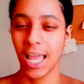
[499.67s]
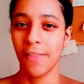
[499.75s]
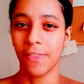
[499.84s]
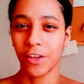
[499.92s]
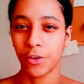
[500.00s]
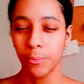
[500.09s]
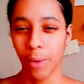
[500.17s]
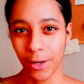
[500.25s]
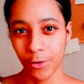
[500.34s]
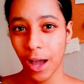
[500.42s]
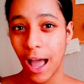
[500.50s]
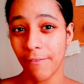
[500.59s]
that you might
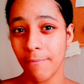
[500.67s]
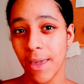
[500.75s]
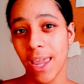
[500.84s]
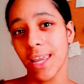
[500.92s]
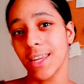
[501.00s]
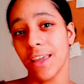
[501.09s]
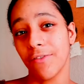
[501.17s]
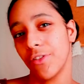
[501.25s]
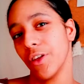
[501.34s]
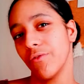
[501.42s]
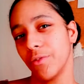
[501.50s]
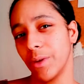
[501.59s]
not have made if
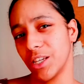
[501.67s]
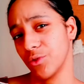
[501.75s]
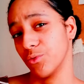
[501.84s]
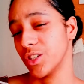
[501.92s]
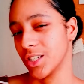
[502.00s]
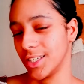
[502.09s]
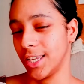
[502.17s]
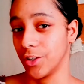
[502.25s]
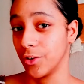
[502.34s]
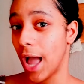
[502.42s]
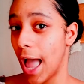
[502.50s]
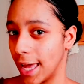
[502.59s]
the information was just in
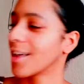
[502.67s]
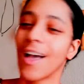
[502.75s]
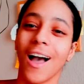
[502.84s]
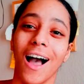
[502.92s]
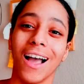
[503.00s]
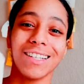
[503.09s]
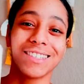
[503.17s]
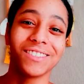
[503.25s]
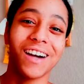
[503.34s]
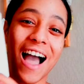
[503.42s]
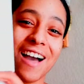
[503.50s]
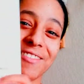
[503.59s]
your head. I still
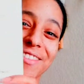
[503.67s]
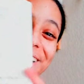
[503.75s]
have